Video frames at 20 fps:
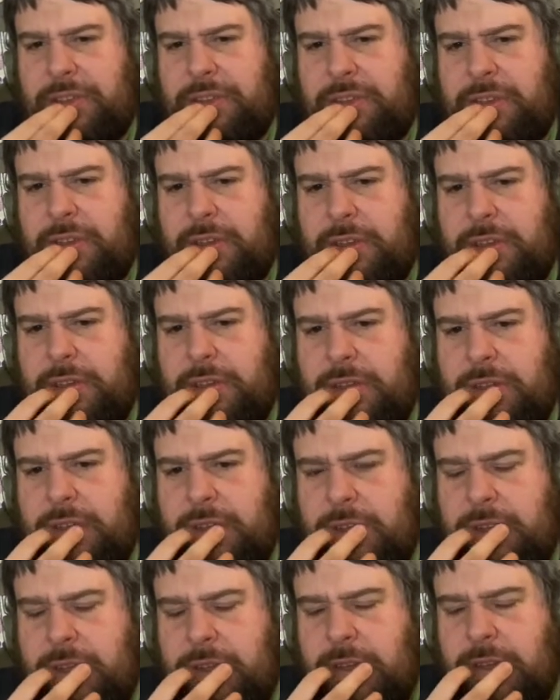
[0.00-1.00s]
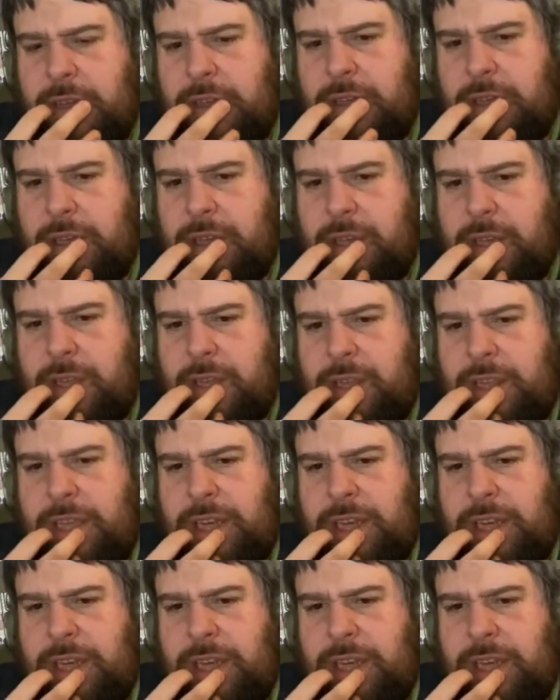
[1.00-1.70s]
They